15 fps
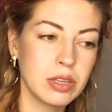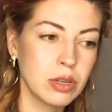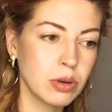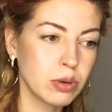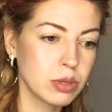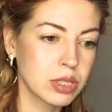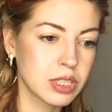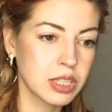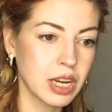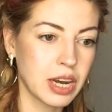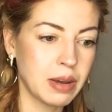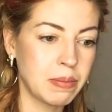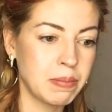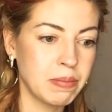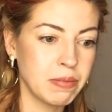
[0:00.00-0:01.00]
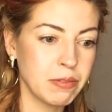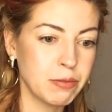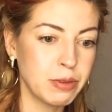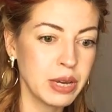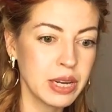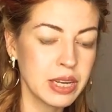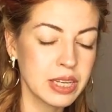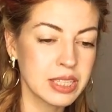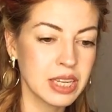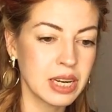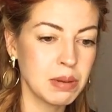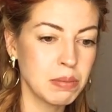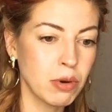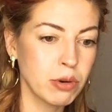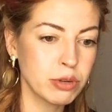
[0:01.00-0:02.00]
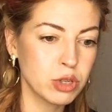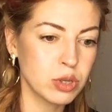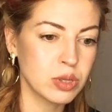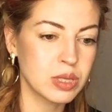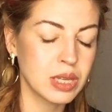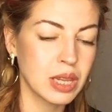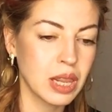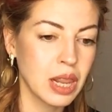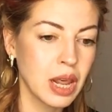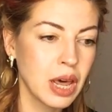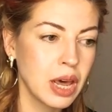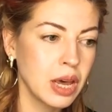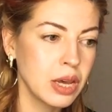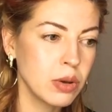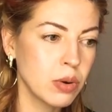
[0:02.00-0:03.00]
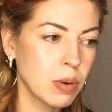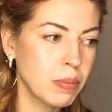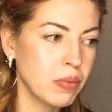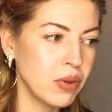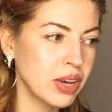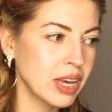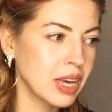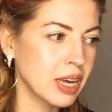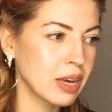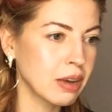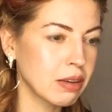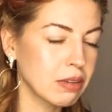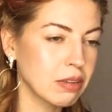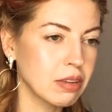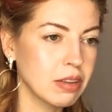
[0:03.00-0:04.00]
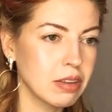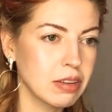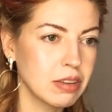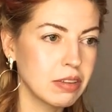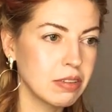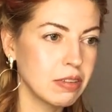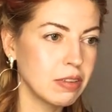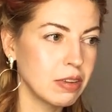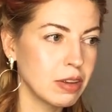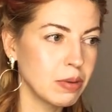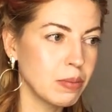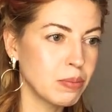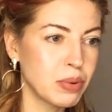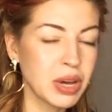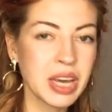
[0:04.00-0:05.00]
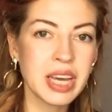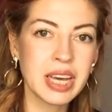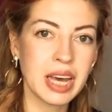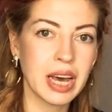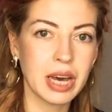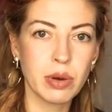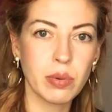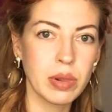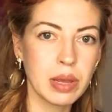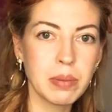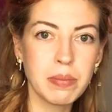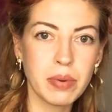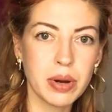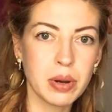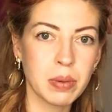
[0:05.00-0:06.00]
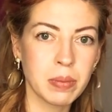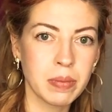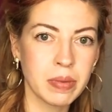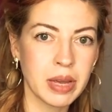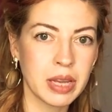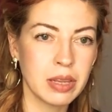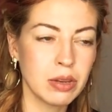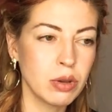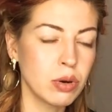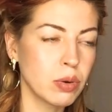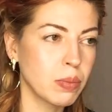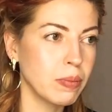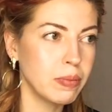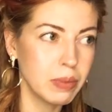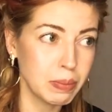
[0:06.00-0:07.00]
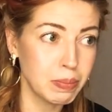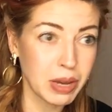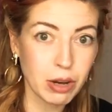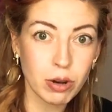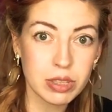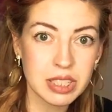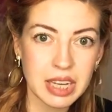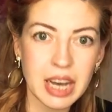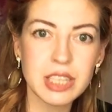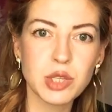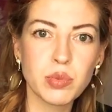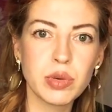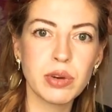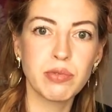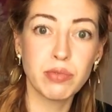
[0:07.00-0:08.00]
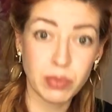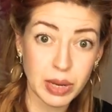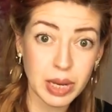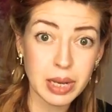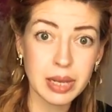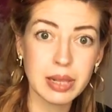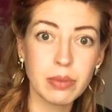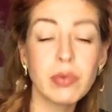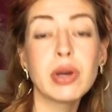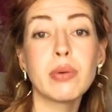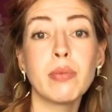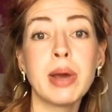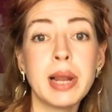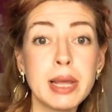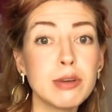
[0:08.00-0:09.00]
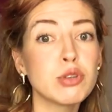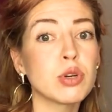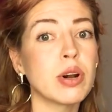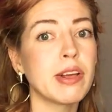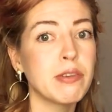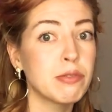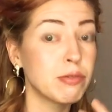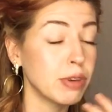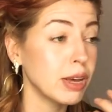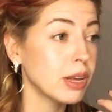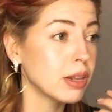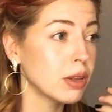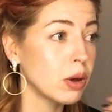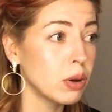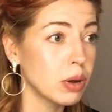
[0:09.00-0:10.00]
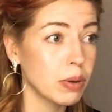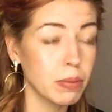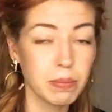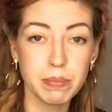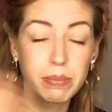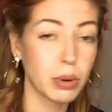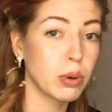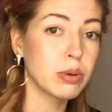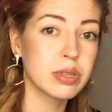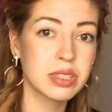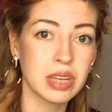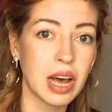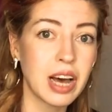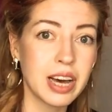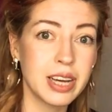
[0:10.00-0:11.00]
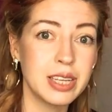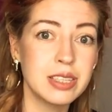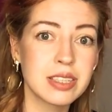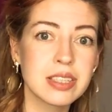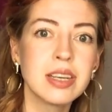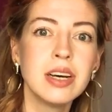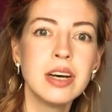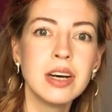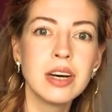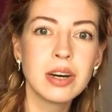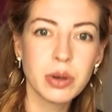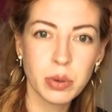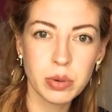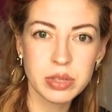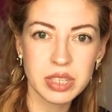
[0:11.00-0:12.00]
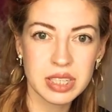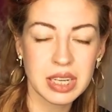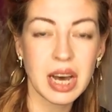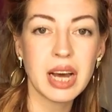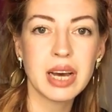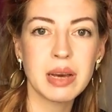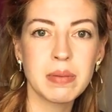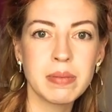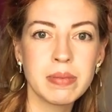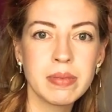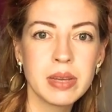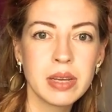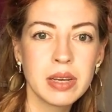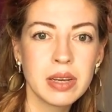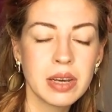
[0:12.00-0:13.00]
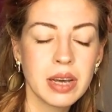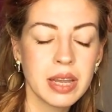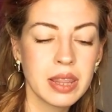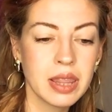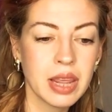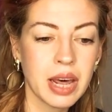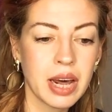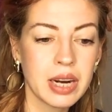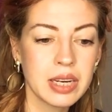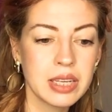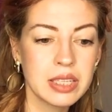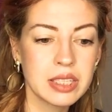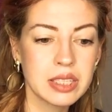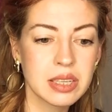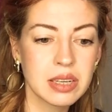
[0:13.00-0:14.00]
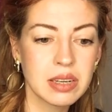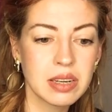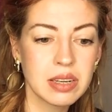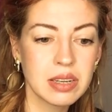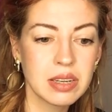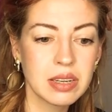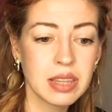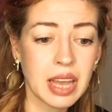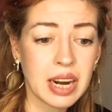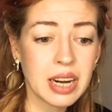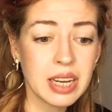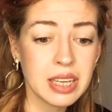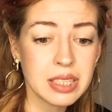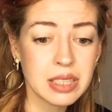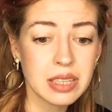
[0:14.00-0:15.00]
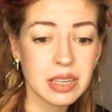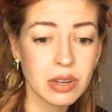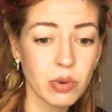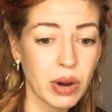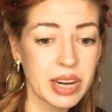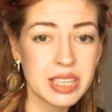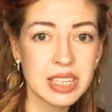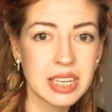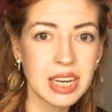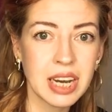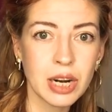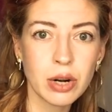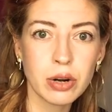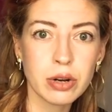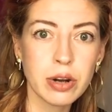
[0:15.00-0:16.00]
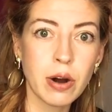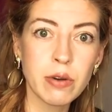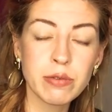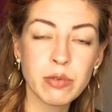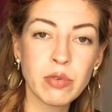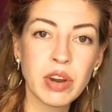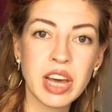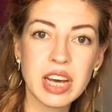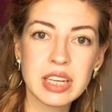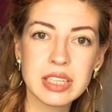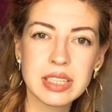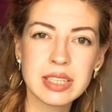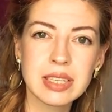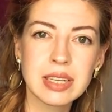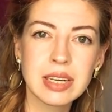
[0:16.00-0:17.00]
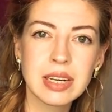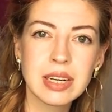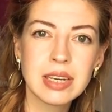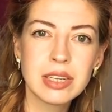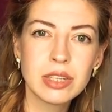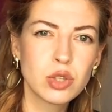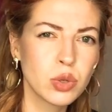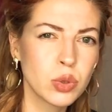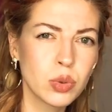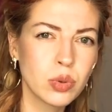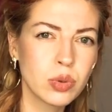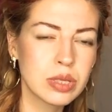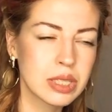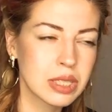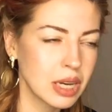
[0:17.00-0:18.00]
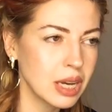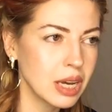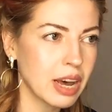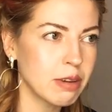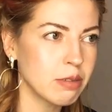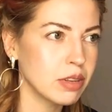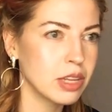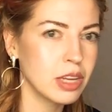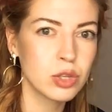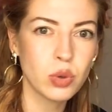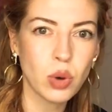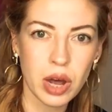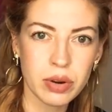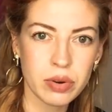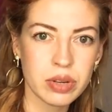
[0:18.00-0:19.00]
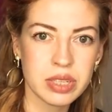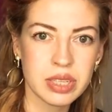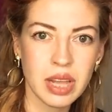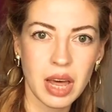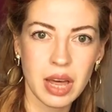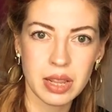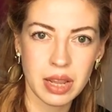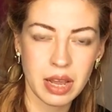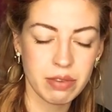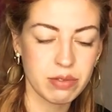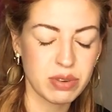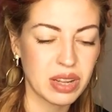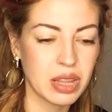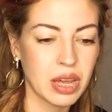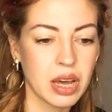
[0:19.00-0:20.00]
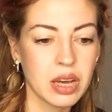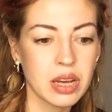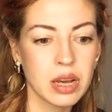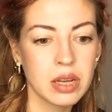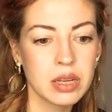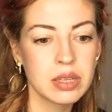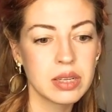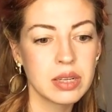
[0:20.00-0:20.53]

those um, feelings and emotions and, you know, bringing bringing equilibrium and you know because yes we feel we, we literally feel both sides all the time and that is that is quite an inner conflict to see everything to understand everything